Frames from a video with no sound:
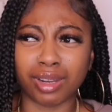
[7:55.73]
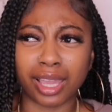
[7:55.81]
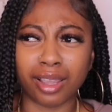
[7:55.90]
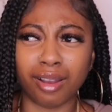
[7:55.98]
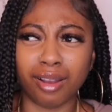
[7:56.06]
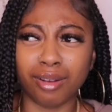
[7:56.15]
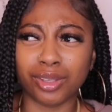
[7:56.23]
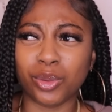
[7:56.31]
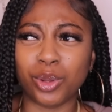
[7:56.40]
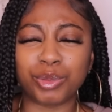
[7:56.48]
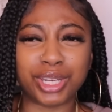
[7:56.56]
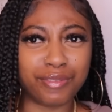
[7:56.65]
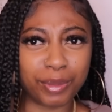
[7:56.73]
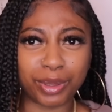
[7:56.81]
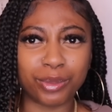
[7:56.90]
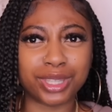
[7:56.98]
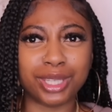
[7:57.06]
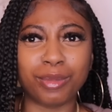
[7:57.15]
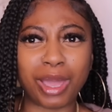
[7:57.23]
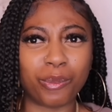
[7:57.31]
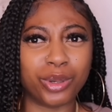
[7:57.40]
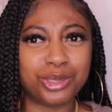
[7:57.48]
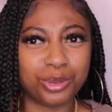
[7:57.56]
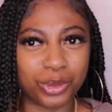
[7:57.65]
Like, oh, you won't never be with them,
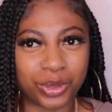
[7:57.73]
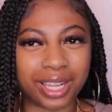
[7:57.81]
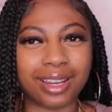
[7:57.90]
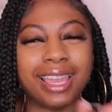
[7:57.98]
like, what you doing?